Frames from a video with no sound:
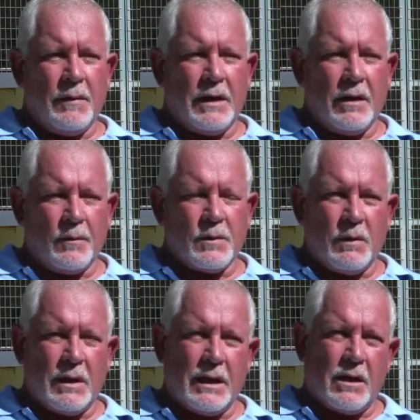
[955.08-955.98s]
it helps
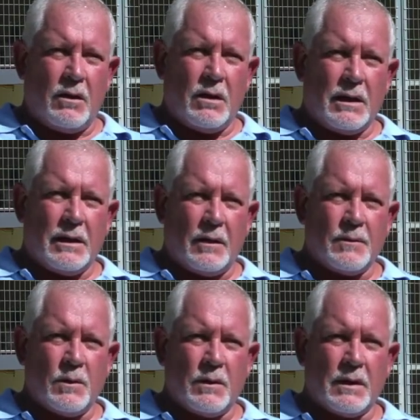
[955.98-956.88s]
with E. coli, it
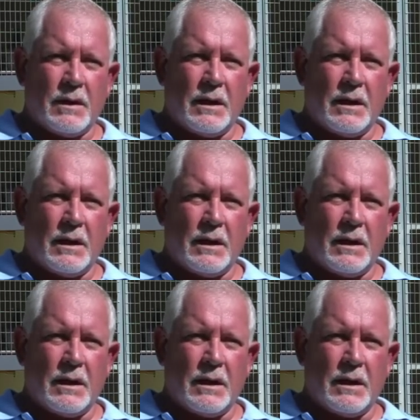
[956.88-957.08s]
helps with